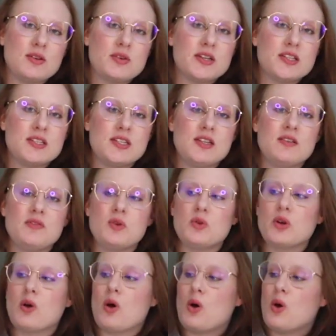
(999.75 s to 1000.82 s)
you could see if you
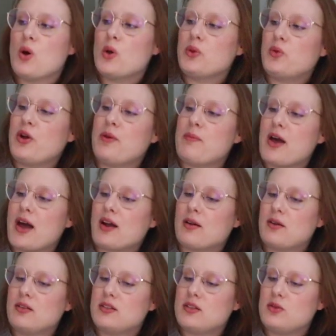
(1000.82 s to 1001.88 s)
look all the way back
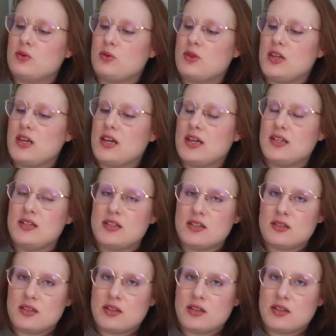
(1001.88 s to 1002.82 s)
to the Indus